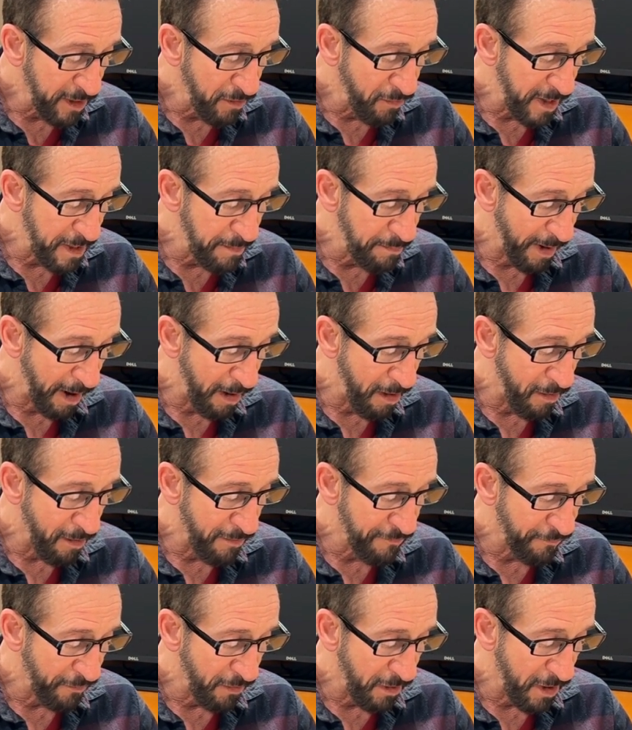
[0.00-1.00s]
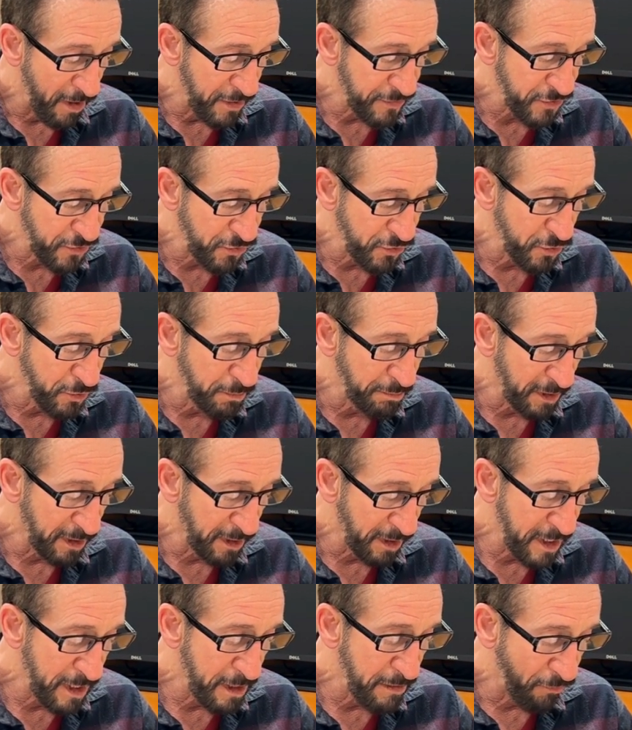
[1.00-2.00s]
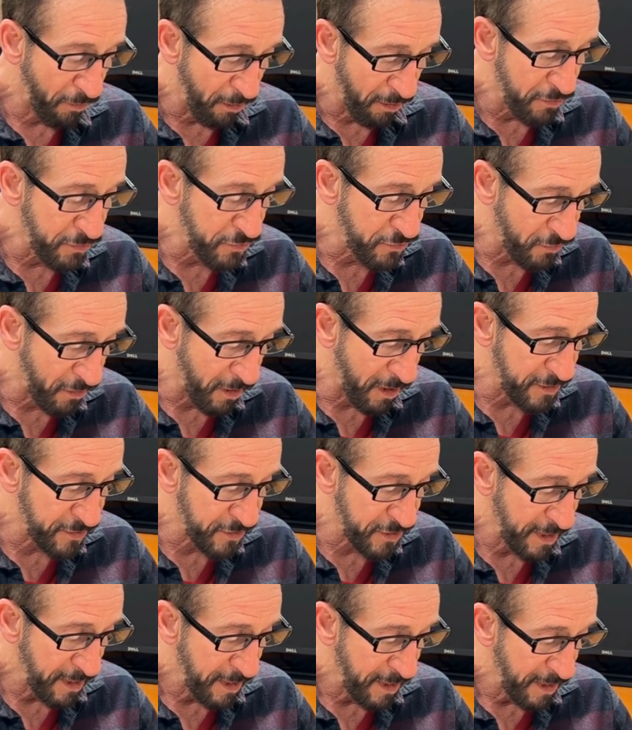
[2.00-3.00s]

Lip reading: great power for us who believe or who trust,